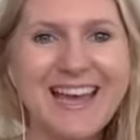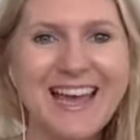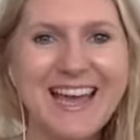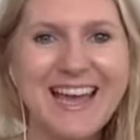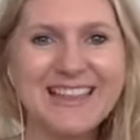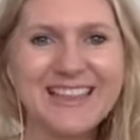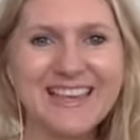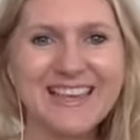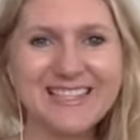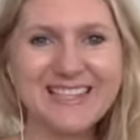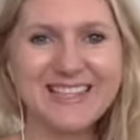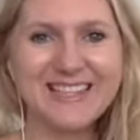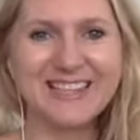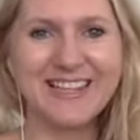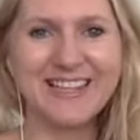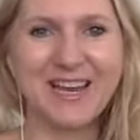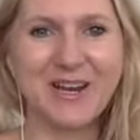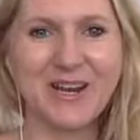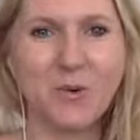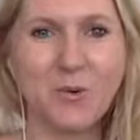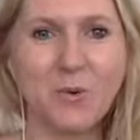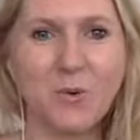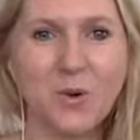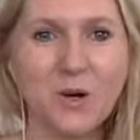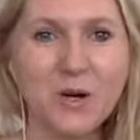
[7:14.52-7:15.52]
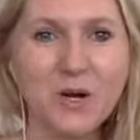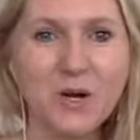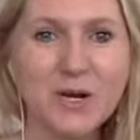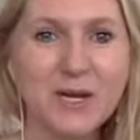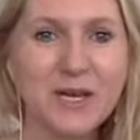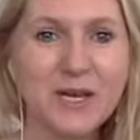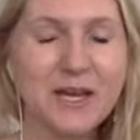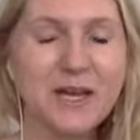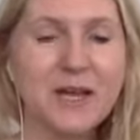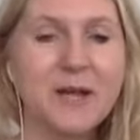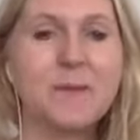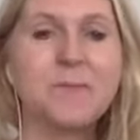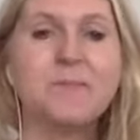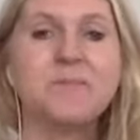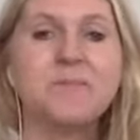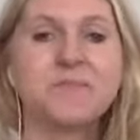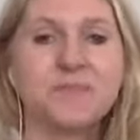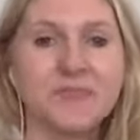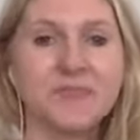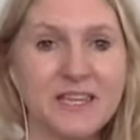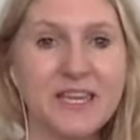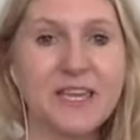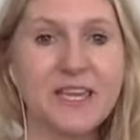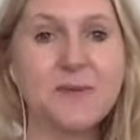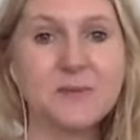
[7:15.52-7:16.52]
that's a lot of work,
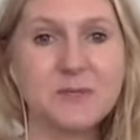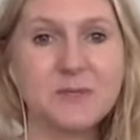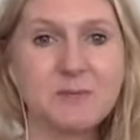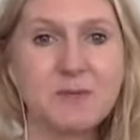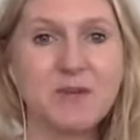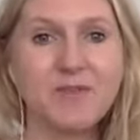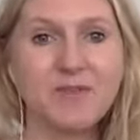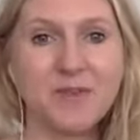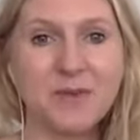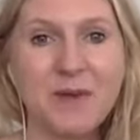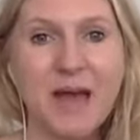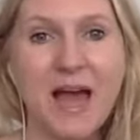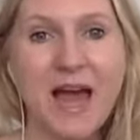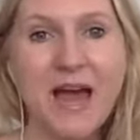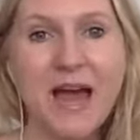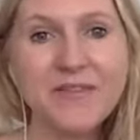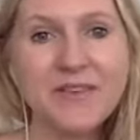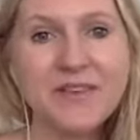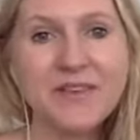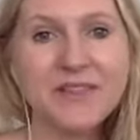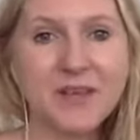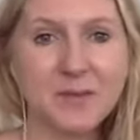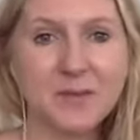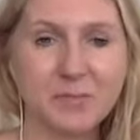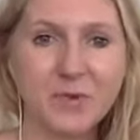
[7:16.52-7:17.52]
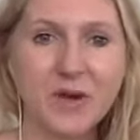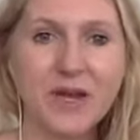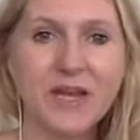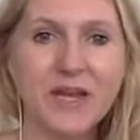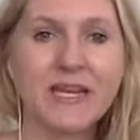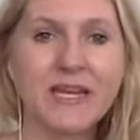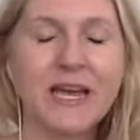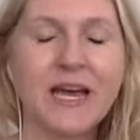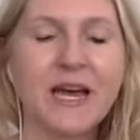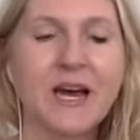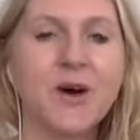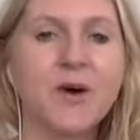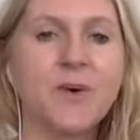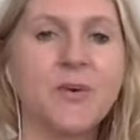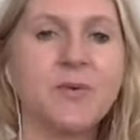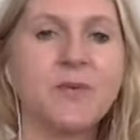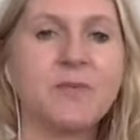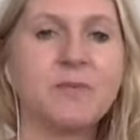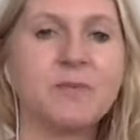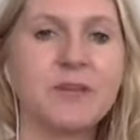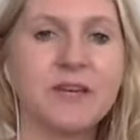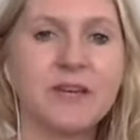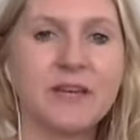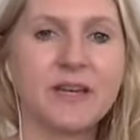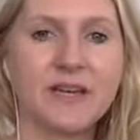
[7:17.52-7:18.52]
keeps me from having them right now,
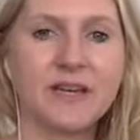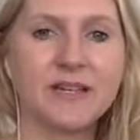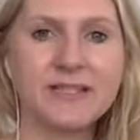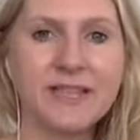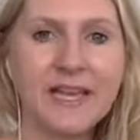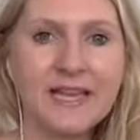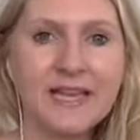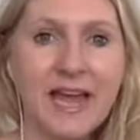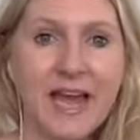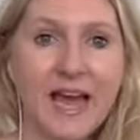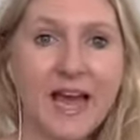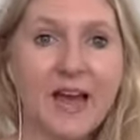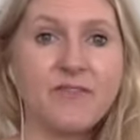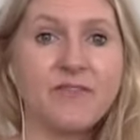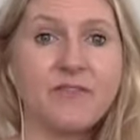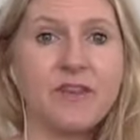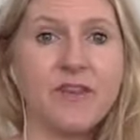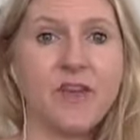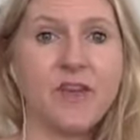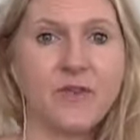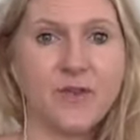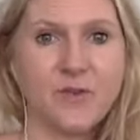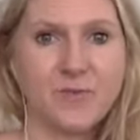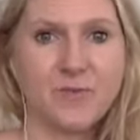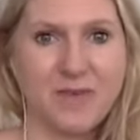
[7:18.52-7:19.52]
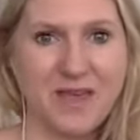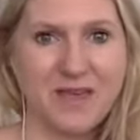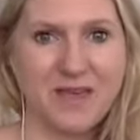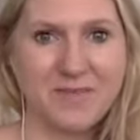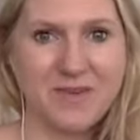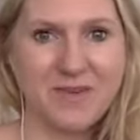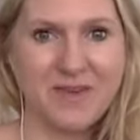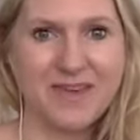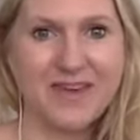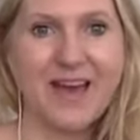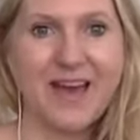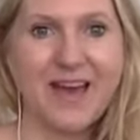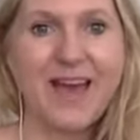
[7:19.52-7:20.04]
because I have another baby.